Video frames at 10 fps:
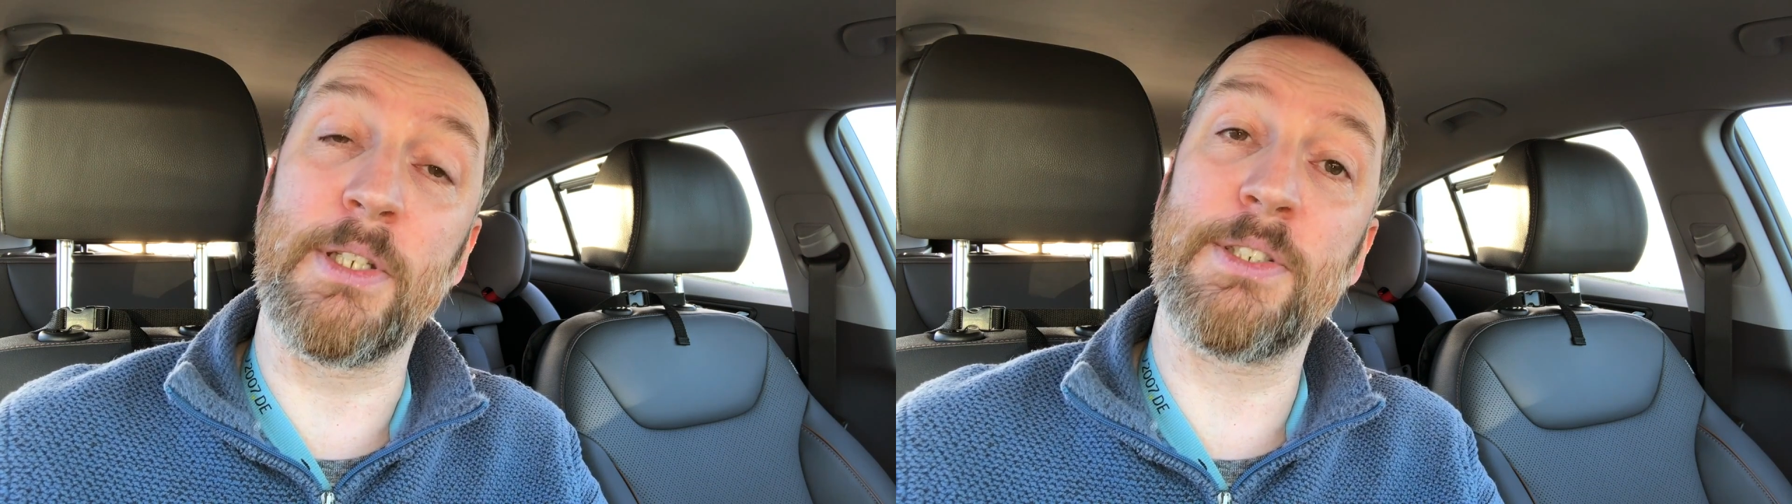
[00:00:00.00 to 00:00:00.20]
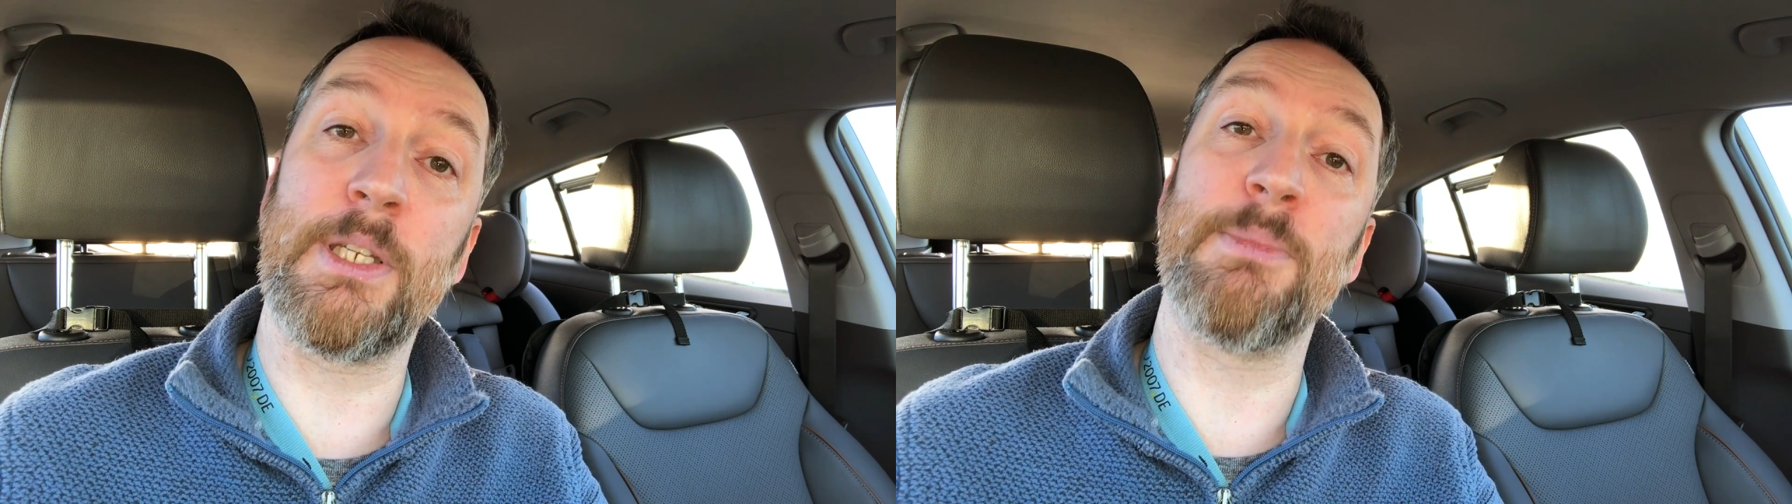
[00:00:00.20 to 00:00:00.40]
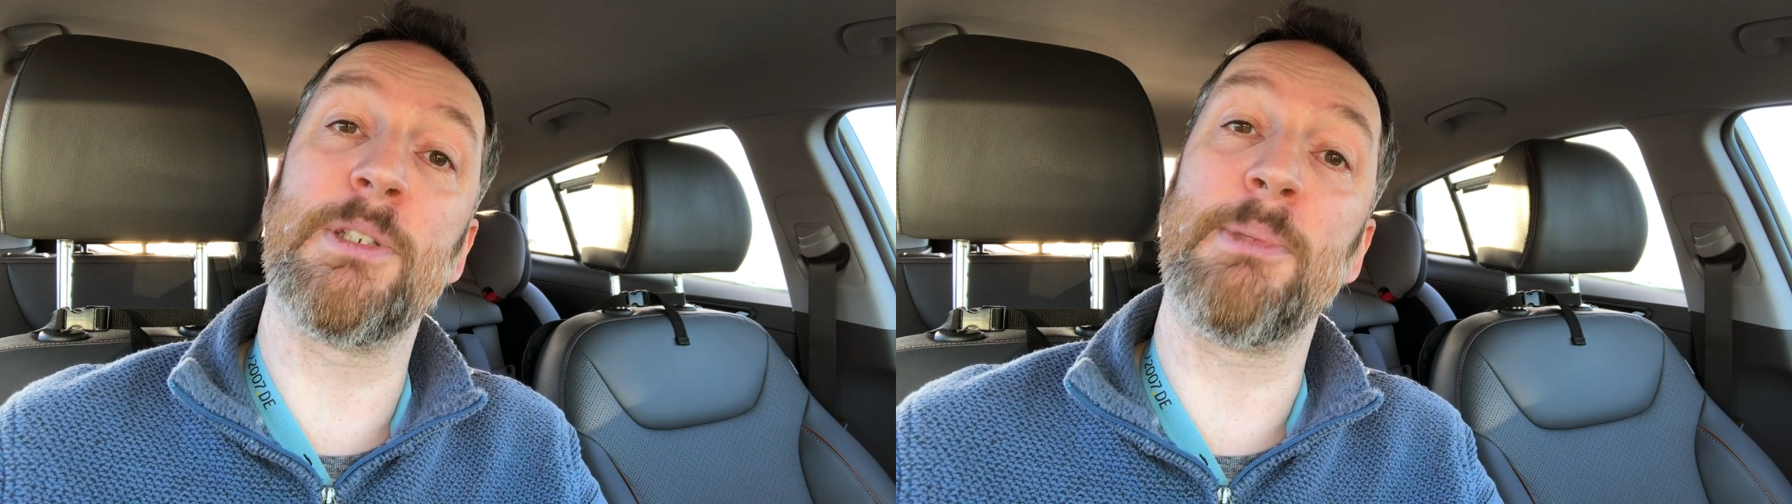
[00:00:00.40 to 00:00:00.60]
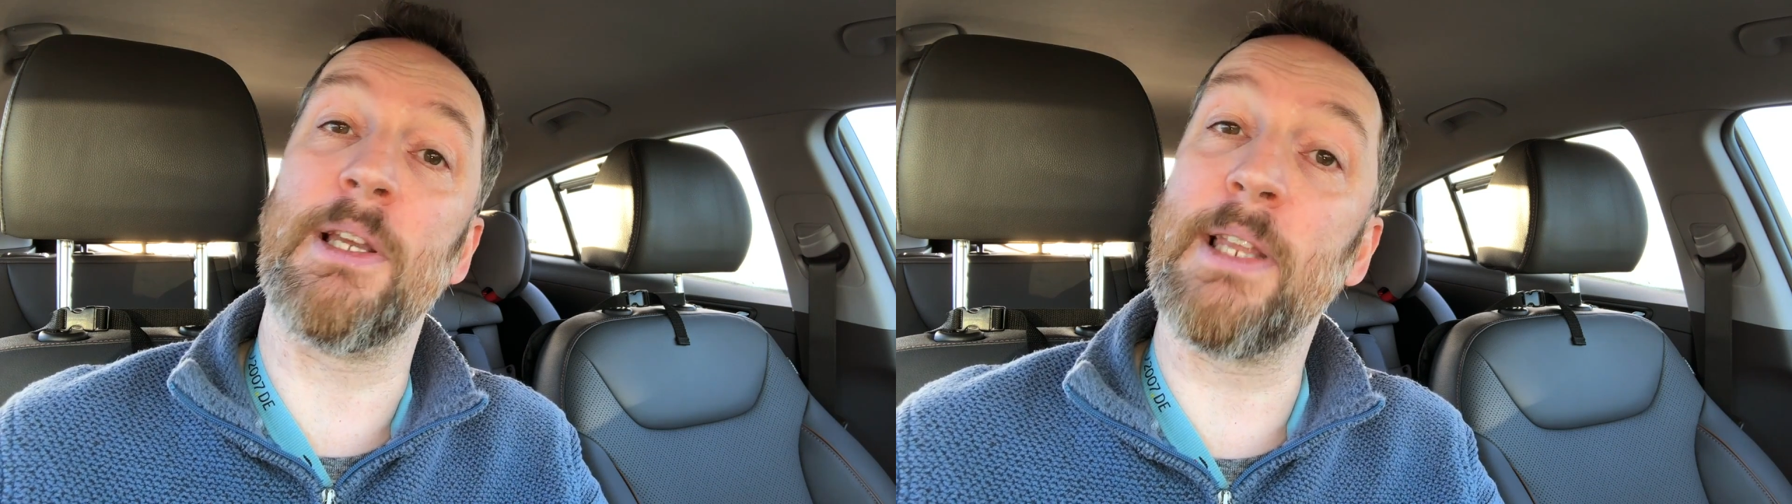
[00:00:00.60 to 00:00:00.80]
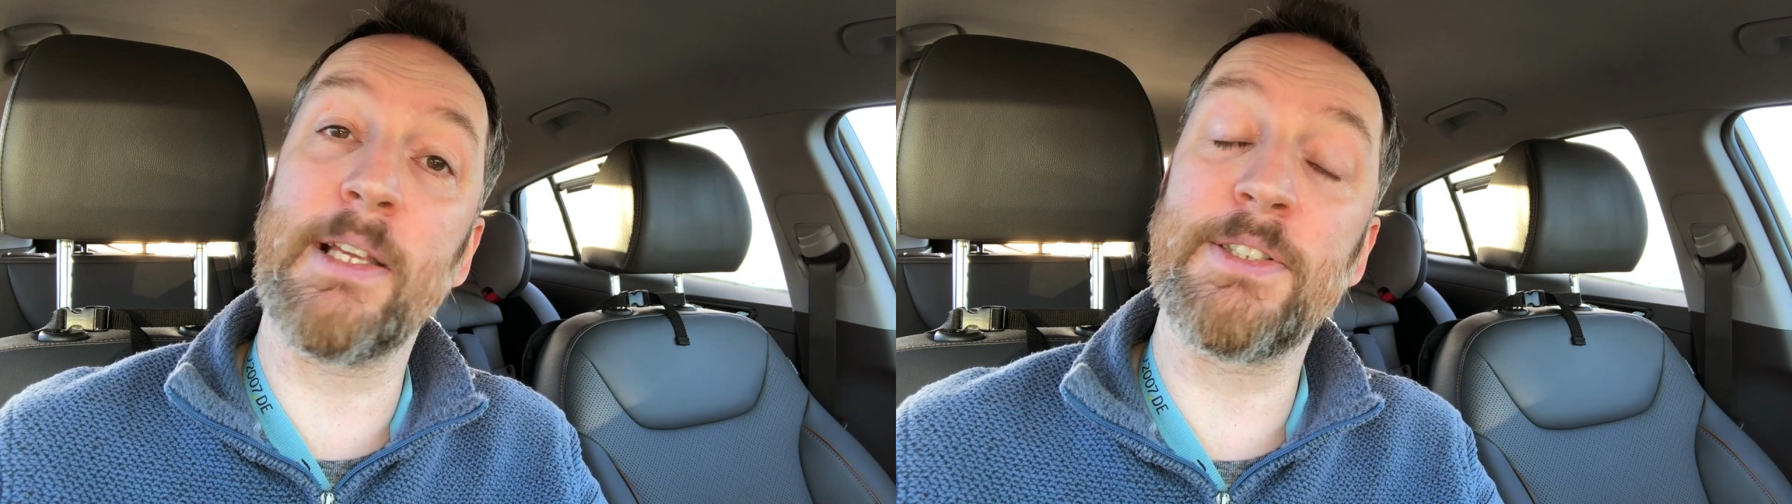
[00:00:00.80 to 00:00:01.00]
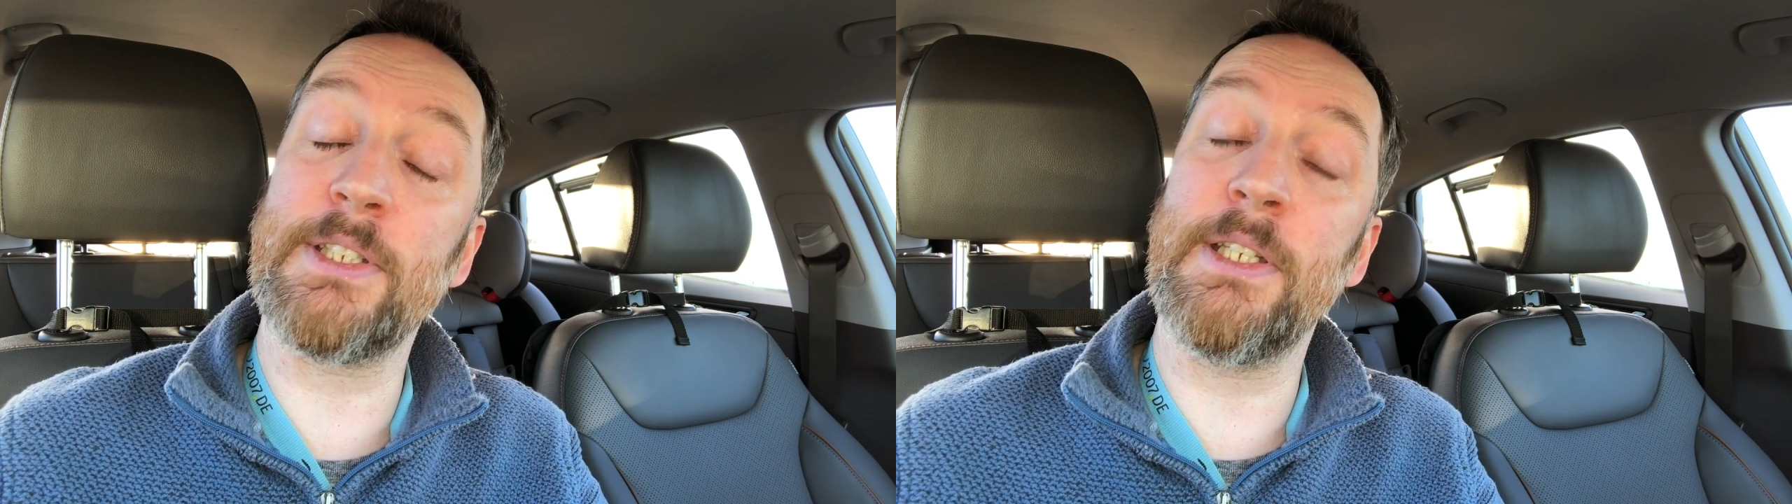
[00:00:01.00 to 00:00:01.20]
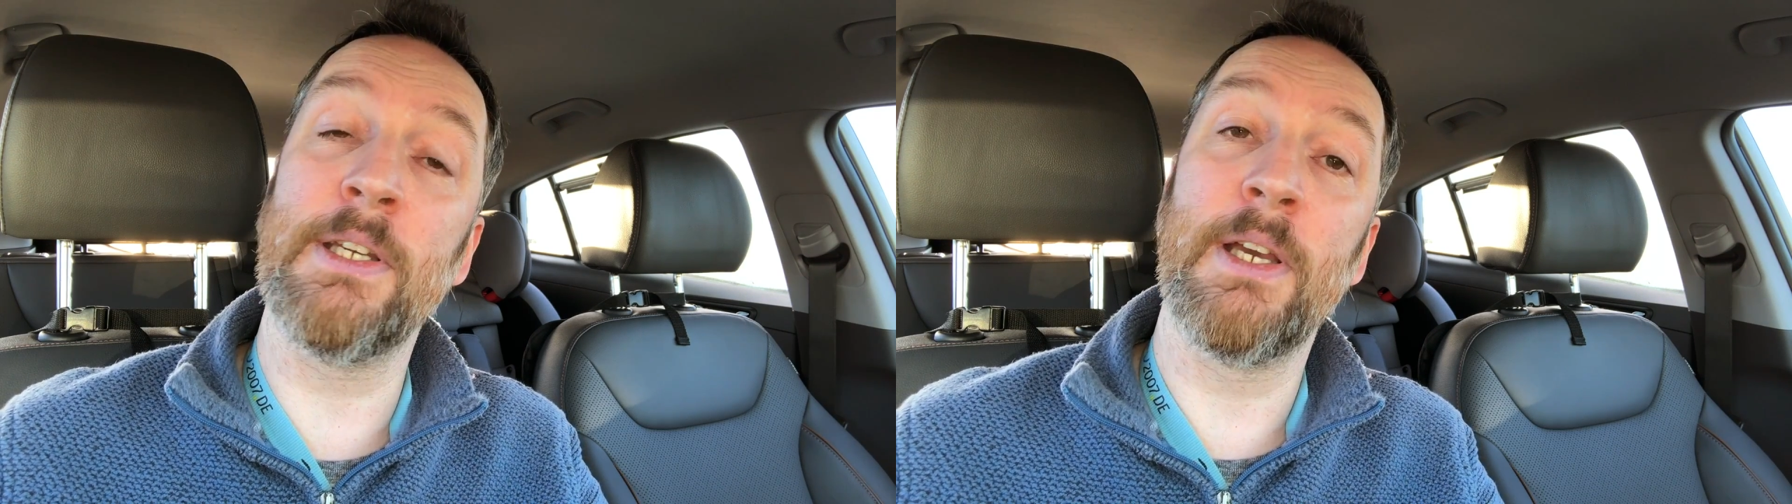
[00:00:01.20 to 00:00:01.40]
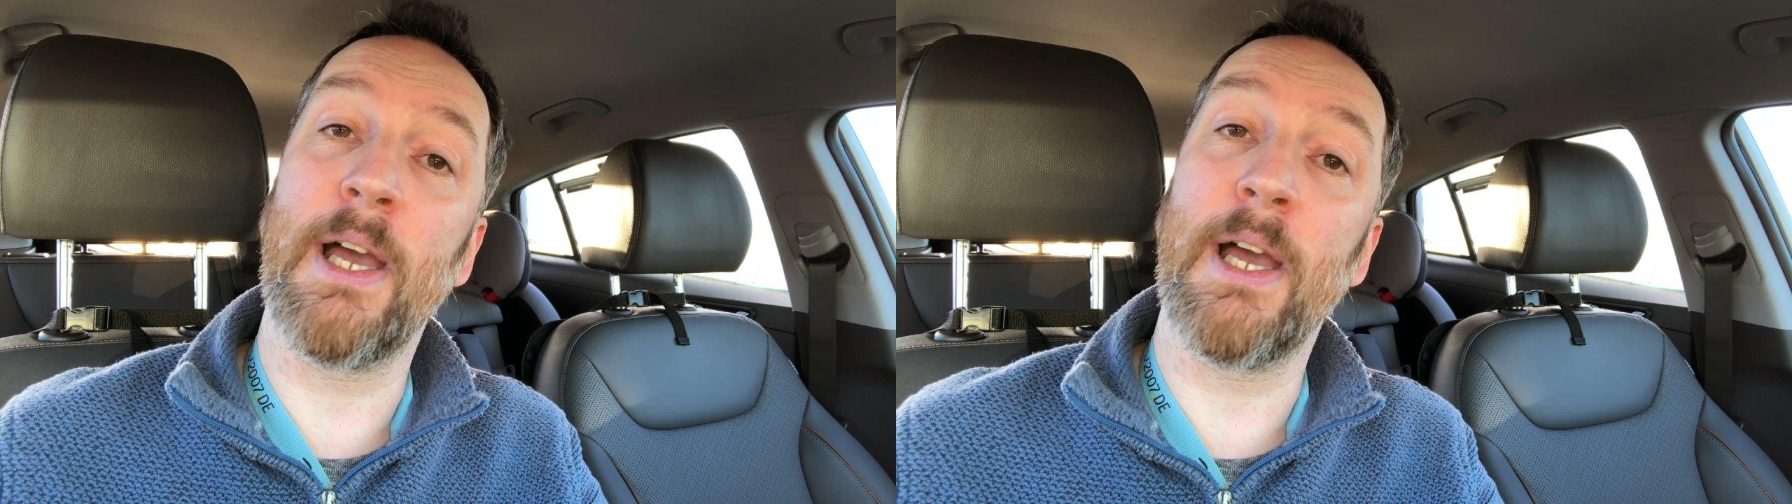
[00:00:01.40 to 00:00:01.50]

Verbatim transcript: It seems to be a legacy,